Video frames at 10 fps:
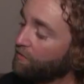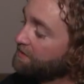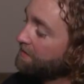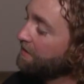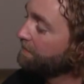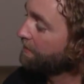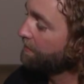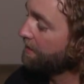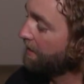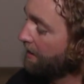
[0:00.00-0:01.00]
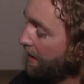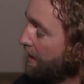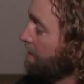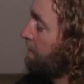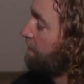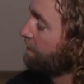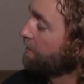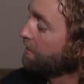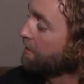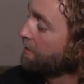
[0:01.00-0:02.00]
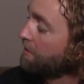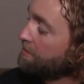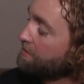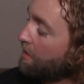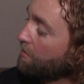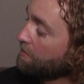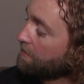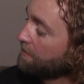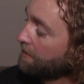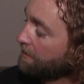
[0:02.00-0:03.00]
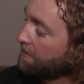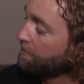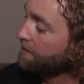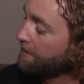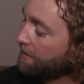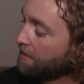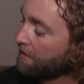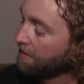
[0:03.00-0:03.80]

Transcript: We started filming an edit for Toes this week.